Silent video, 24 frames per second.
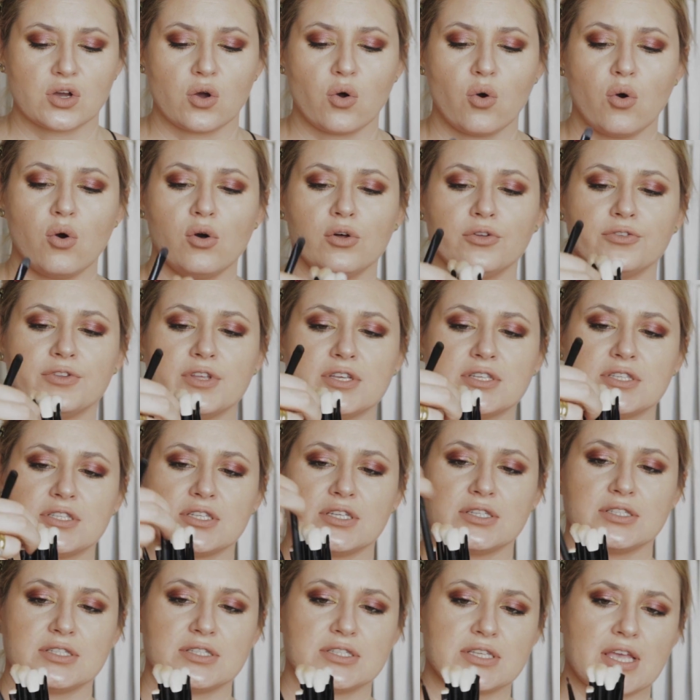all the
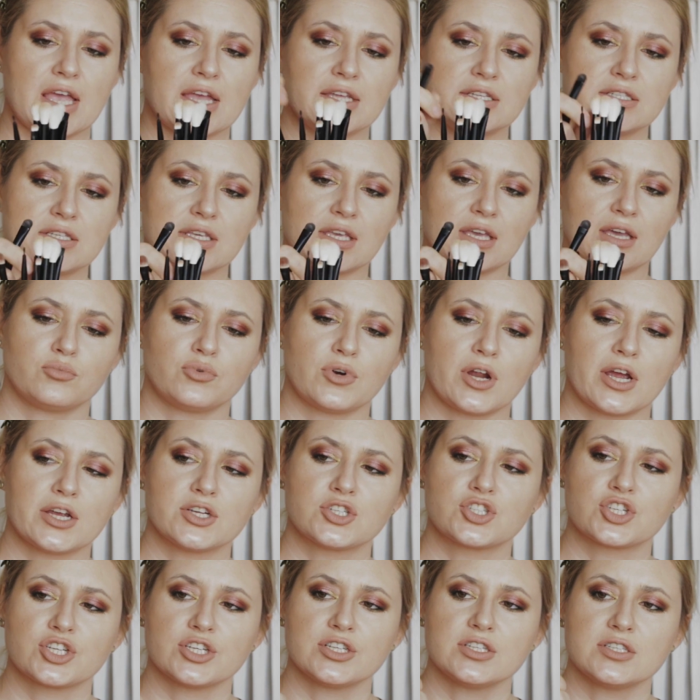synthetic
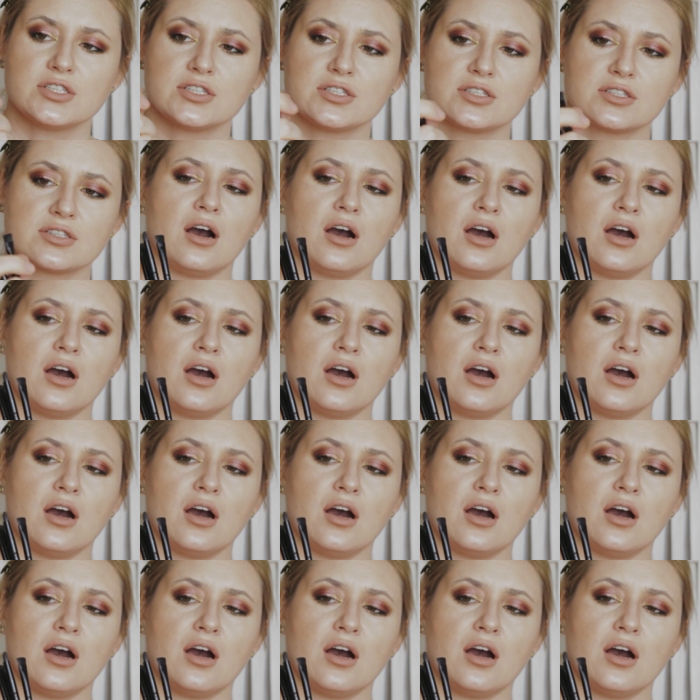brushes